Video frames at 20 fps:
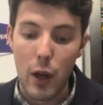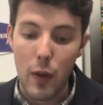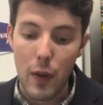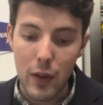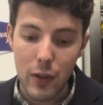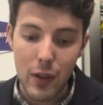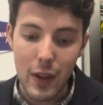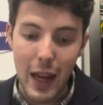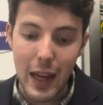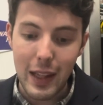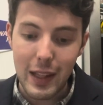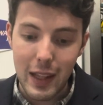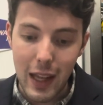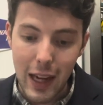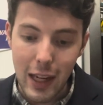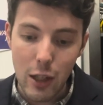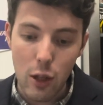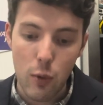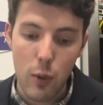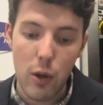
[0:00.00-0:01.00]
This is a
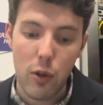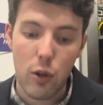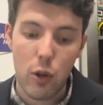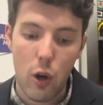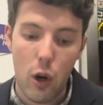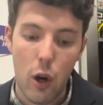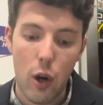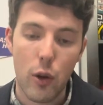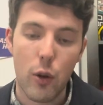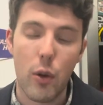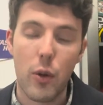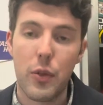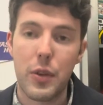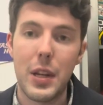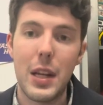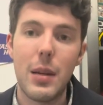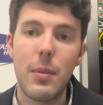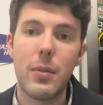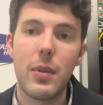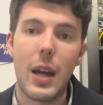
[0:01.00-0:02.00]
dangerous Cardinals
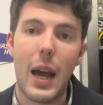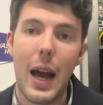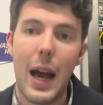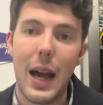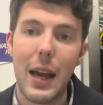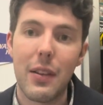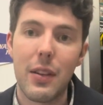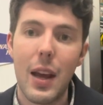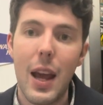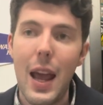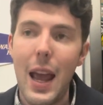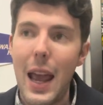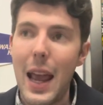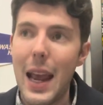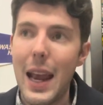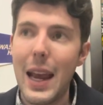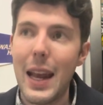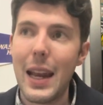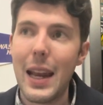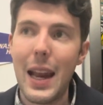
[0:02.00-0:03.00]
team, guys,
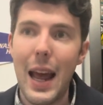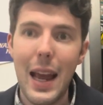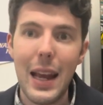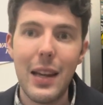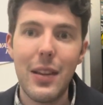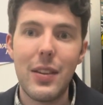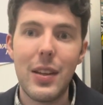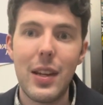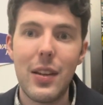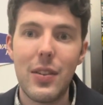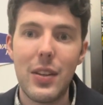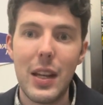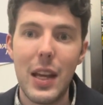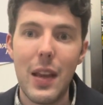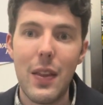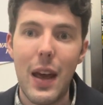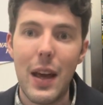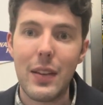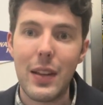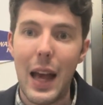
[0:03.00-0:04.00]
and an ACC
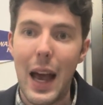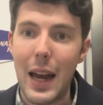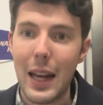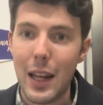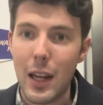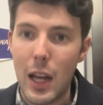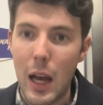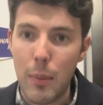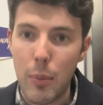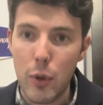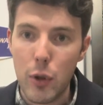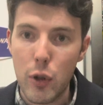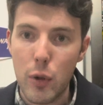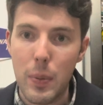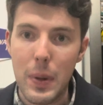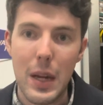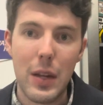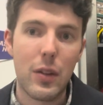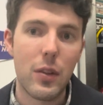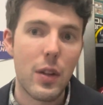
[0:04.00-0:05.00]
that's adding a couple new
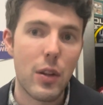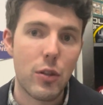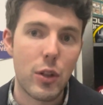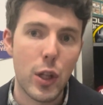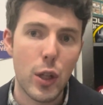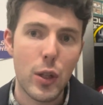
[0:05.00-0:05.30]
pieces this year.